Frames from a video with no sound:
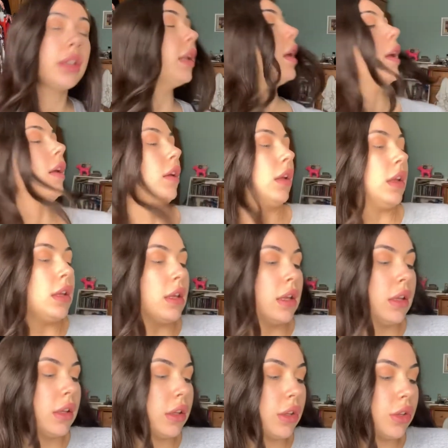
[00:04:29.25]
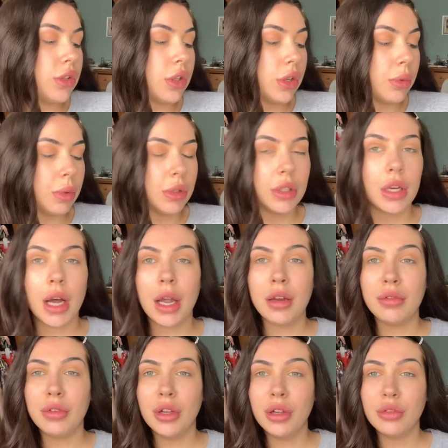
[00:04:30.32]
Like you do want to kind
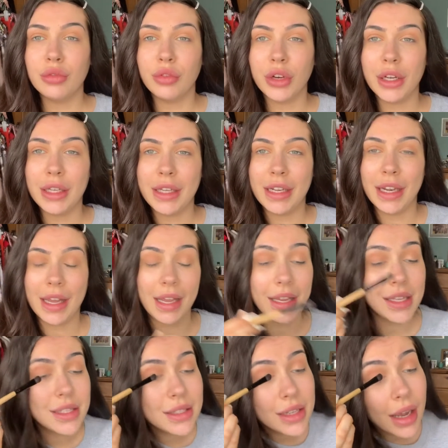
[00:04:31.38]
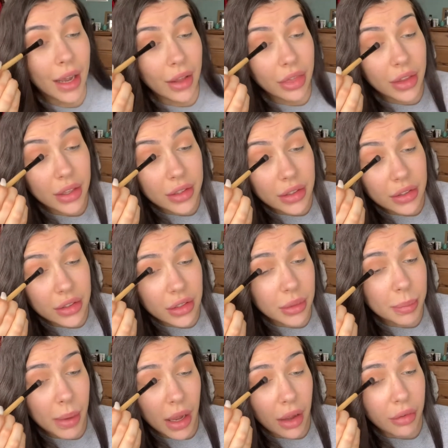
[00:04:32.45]
of look really glazed, and this is just
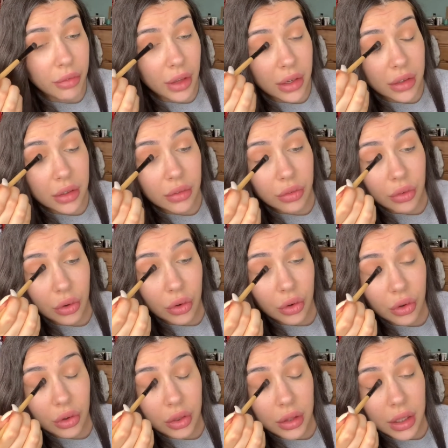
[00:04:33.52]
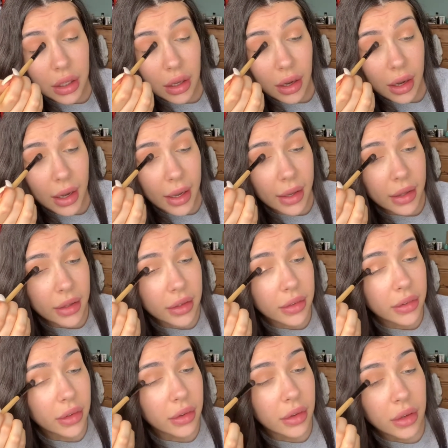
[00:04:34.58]
perfect for the
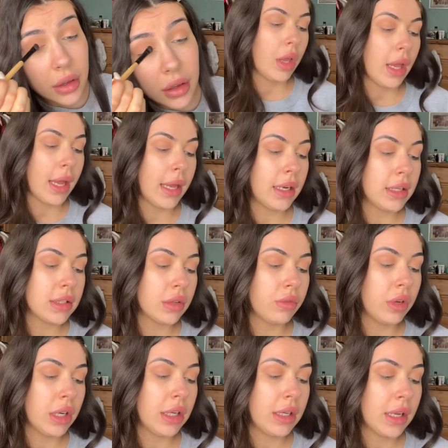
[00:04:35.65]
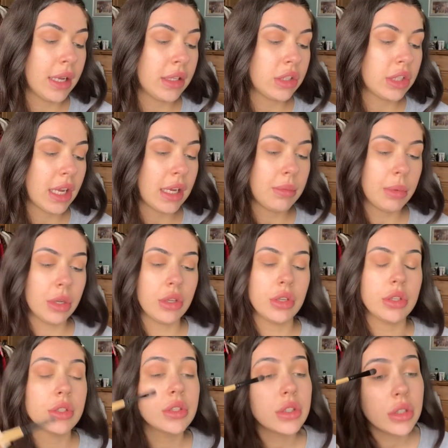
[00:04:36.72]
eyes. And it's a really nice shade
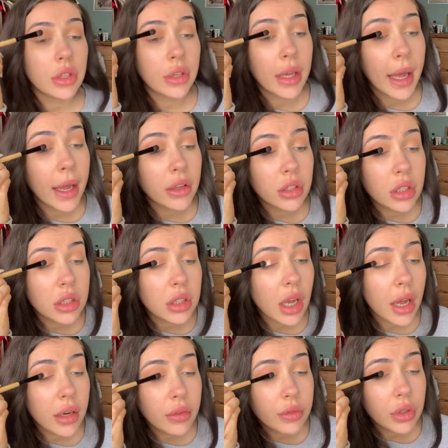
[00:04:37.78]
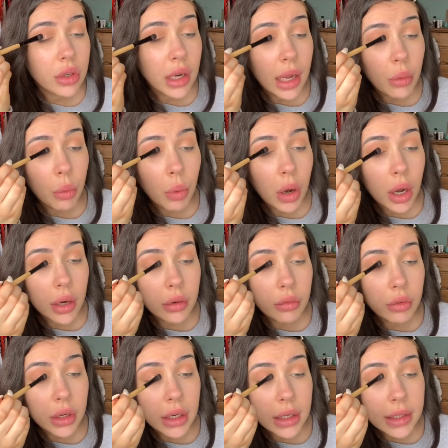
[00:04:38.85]
because you can just kind of do like one
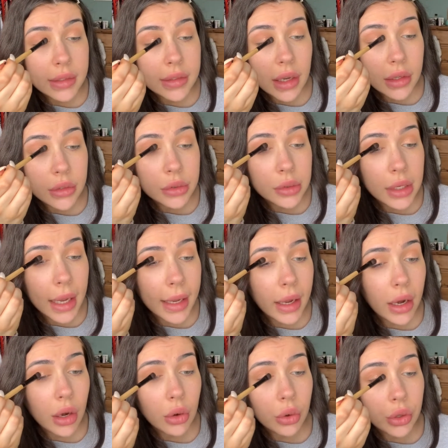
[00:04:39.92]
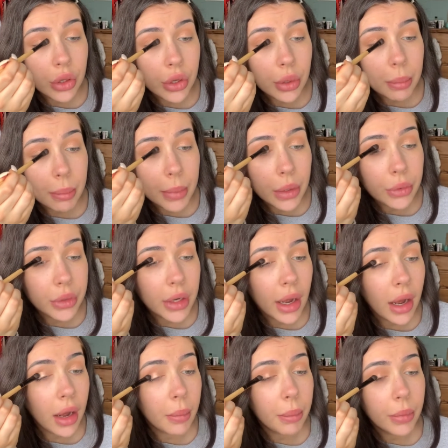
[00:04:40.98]
really subtle layer, or you can build it
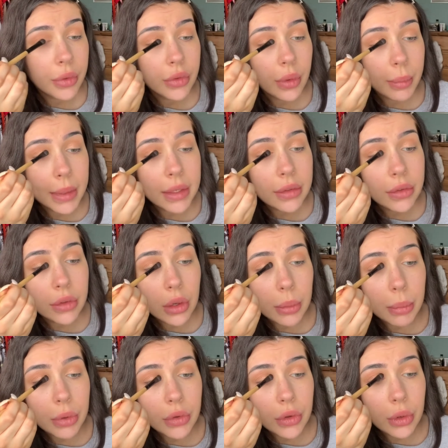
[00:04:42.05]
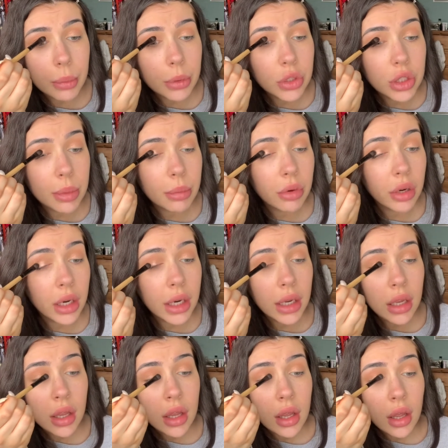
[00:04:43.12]
up to be super
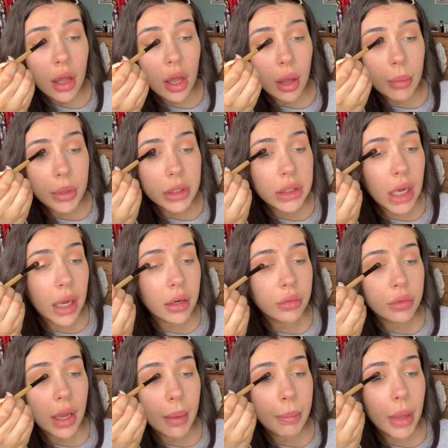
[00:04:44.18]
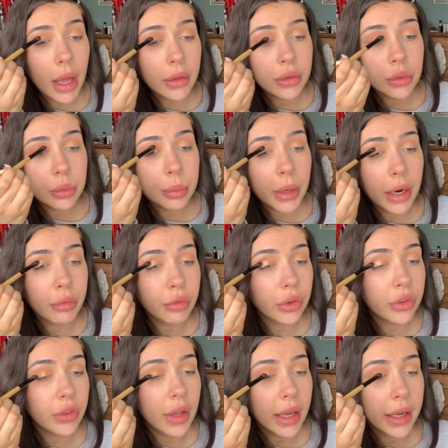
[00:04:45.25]
shimmery. It's kind of like personal
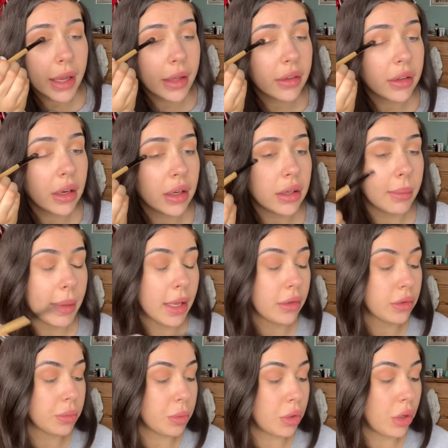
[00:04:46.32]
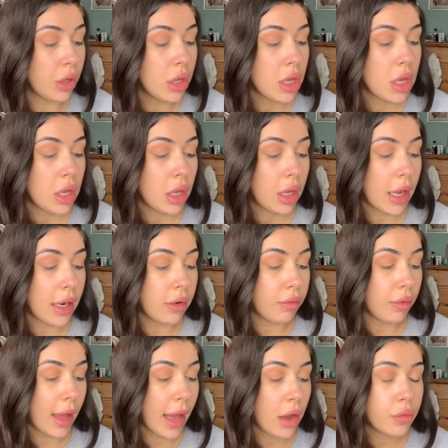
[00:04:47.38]
preference, I guess, and it depends what kind of
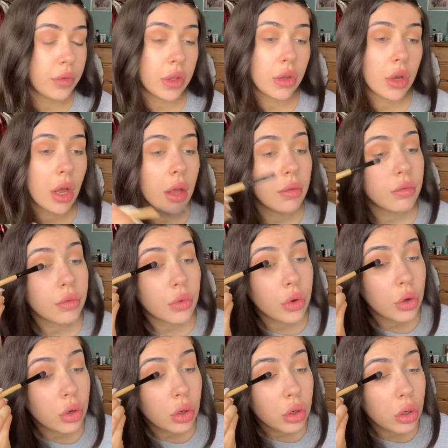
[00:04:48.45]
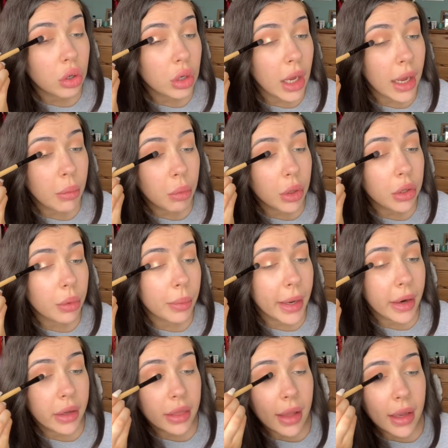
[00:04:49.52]
outfit you're going for or like what you're
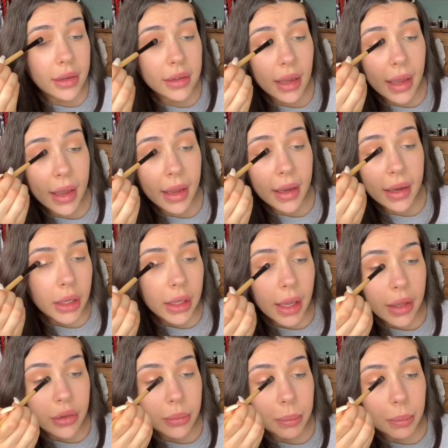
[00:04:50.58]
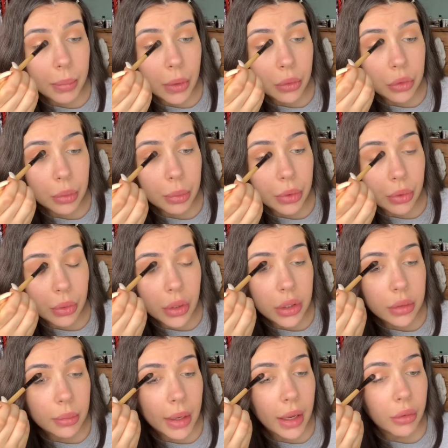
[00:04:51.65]
wearing that day. Yeah, it's buildable
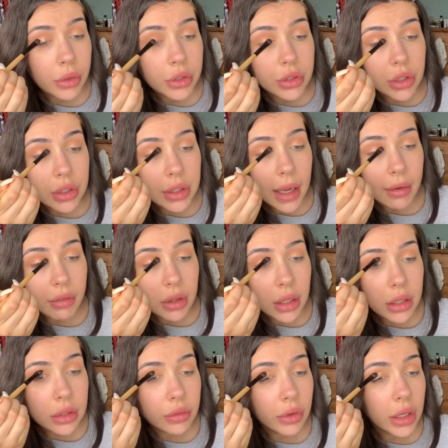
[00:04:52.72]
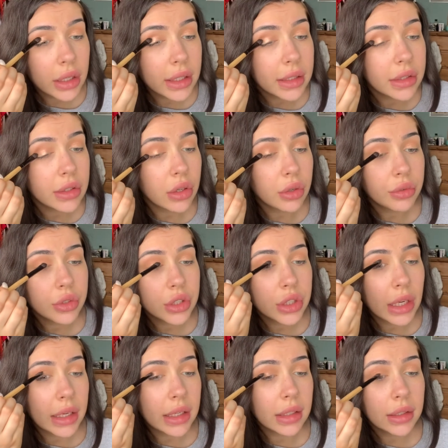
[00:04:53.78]
as well as just having this really soft
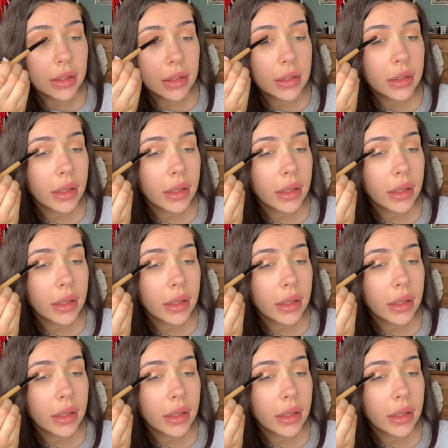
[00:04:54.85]
sheen.